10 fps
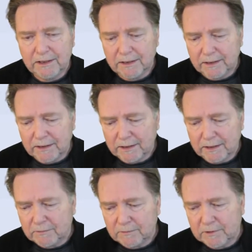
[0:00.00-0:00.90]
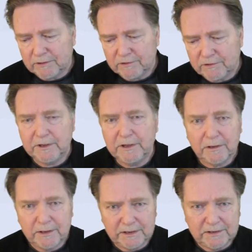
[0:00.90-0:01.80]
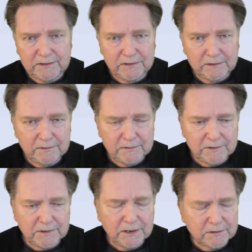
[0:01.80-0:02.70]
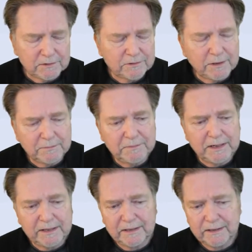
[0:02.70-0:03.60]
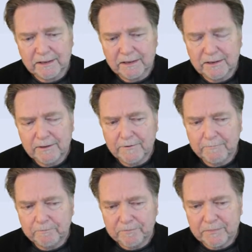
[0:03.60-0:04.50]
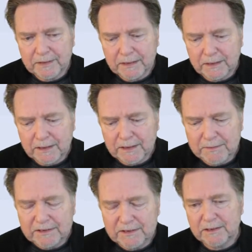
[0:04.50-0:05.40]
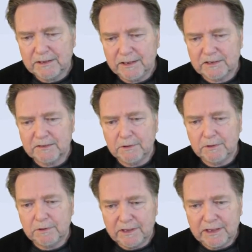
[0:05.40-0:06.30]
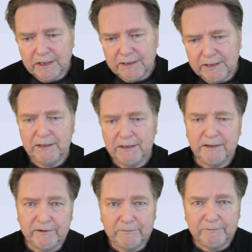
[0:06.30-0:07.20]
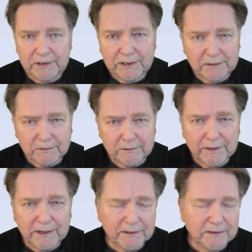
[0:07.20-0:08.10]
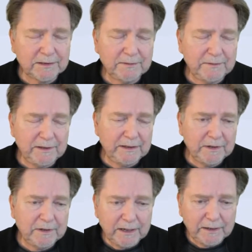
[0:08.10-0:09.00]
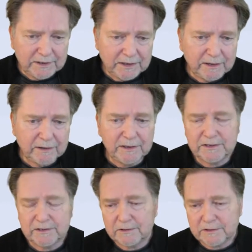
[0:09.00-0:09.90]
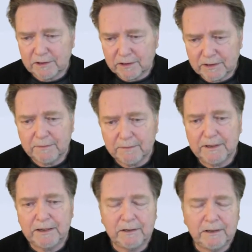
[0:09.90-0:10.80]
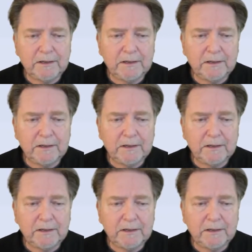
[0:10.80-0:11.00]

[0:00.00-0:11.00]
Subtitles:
and I don't want to attribute all this to Donald Trump, but I think he basically exploded the idea of political correctness. I mean, he went out there and he starts talking about,